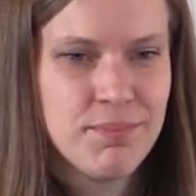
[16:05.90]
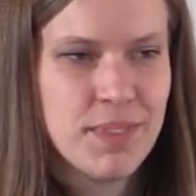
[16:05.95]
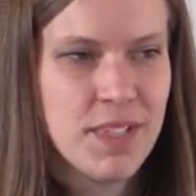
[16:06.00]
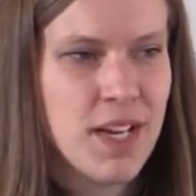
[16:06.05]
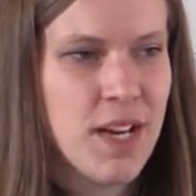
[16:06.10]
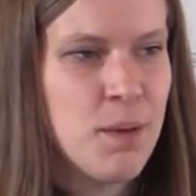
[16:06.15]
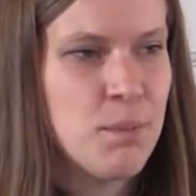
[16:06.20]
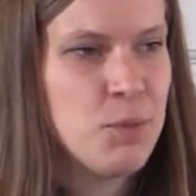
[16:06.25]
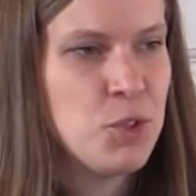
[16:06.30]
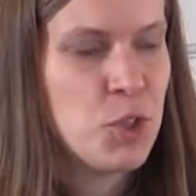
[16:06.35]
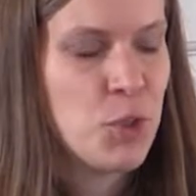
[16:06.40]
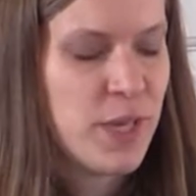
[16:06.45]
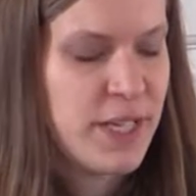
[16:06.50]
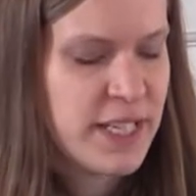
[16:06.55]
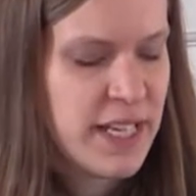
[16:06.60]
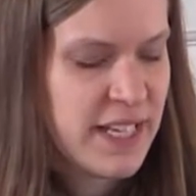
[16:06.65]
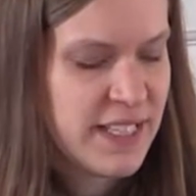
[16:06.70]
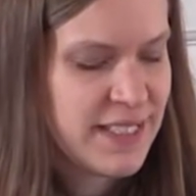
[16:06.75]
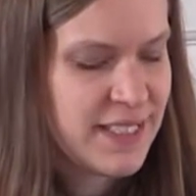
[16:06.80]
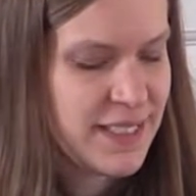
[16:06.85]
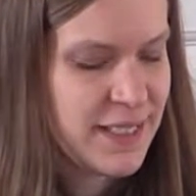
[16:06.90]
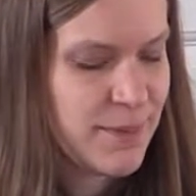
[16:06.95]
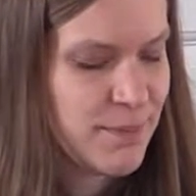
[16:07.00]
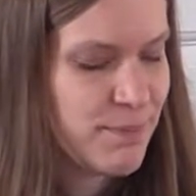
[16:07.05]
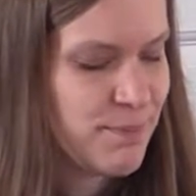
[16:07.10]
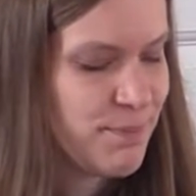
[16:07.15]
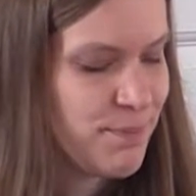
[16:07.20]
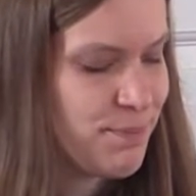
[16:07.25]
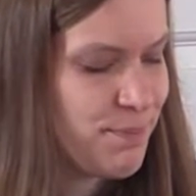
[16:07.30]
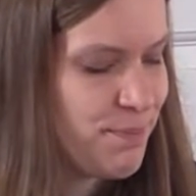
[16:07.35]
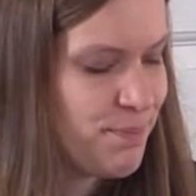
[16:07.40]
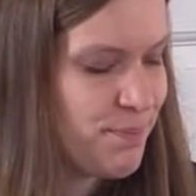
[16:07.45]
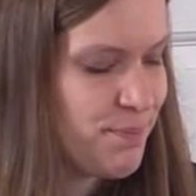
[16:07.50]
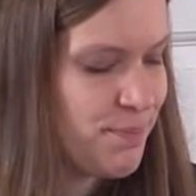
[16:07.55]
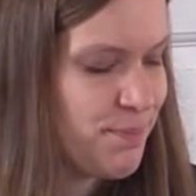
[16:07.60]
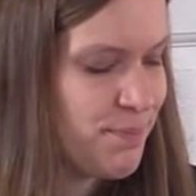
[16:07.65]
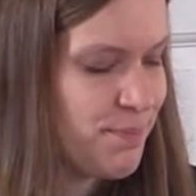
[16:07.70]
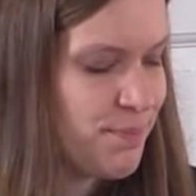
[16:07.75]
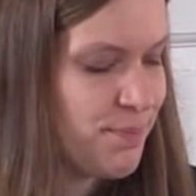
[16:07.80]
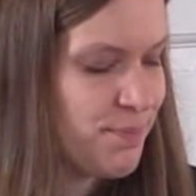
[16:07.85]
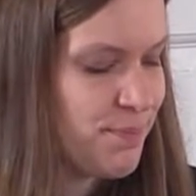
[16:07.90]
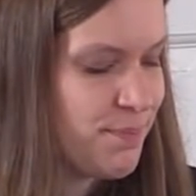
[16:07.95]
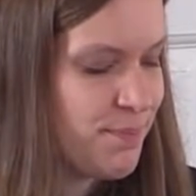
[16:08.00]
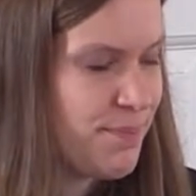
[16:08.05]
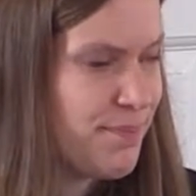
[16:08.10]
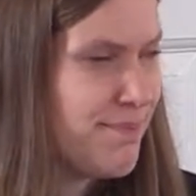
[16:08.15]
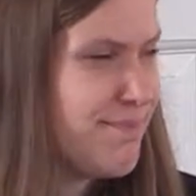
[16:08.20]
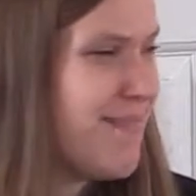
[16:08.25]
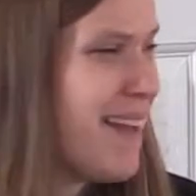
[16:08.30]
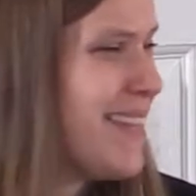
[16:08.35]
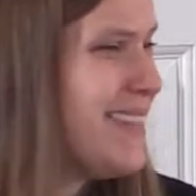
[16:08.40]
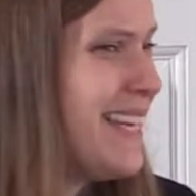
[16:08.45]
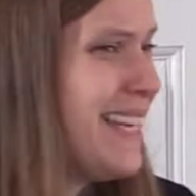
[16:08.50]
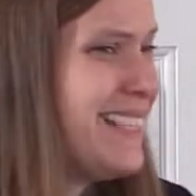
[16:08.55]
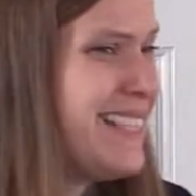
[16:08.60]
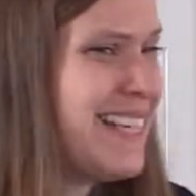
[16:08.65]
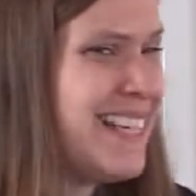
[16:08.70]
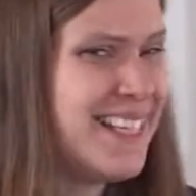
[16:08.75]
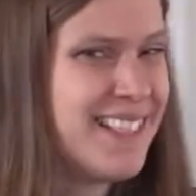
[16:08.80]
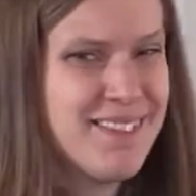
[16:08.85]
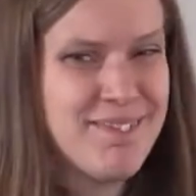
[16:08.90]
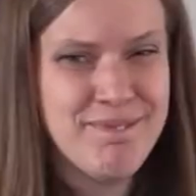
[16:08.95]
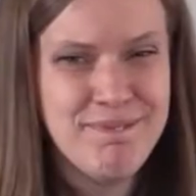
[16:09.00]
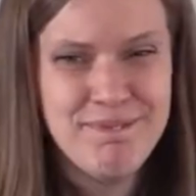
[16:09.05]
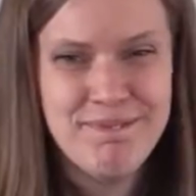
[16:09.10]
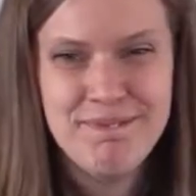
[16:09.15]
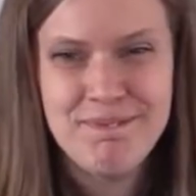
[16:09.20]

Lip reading: Come join us. And they did.